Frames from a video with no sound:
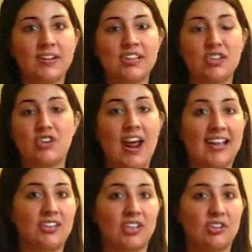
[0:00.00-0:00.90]

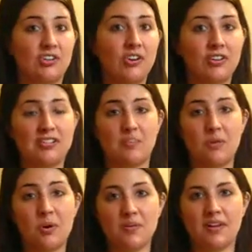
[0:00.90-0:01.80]
trying to control in the
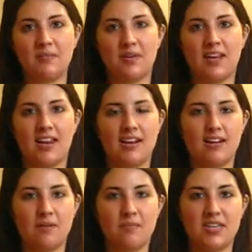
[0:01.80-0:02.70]
moment, but ended
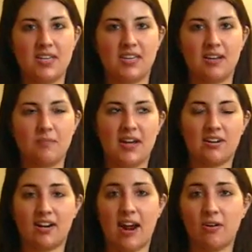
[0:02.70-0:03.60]
up being a
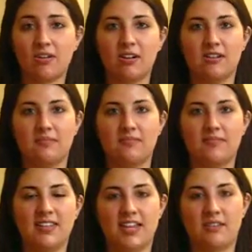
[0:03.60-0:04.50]
better outcome
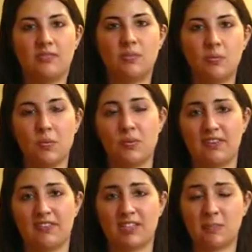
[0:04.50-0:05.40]
than we would
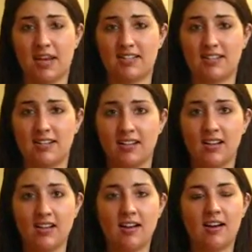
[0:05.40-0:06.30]
have expected.
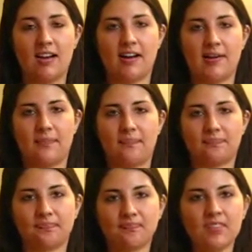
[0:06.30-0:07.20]

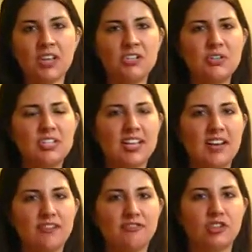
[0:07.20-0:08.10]
So just kind
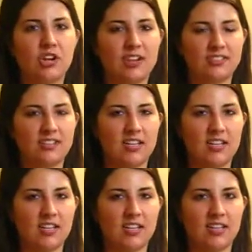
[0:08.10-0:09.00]
of
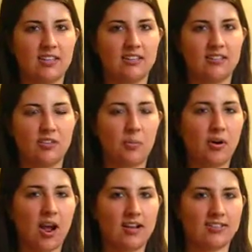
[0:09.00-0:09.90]
trusting in the
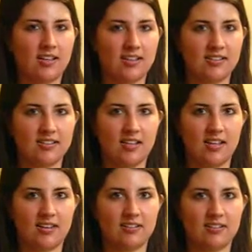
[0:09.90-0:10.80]
process
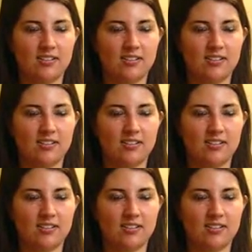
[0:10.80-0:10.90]
and,